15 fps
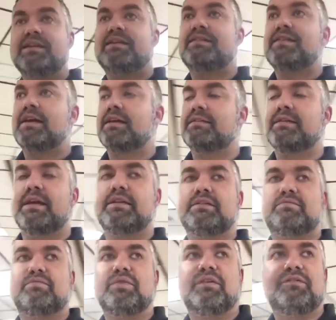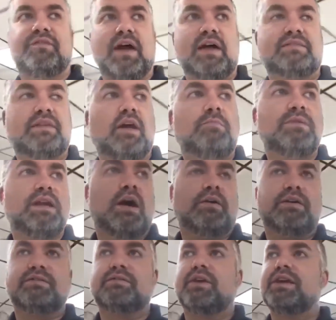I need to take attendance real fast. Help
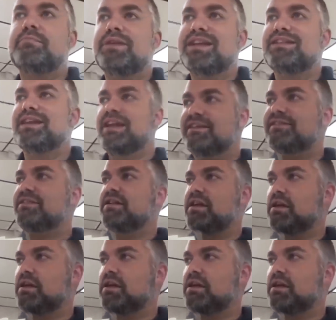me out. Is there anybody that isn't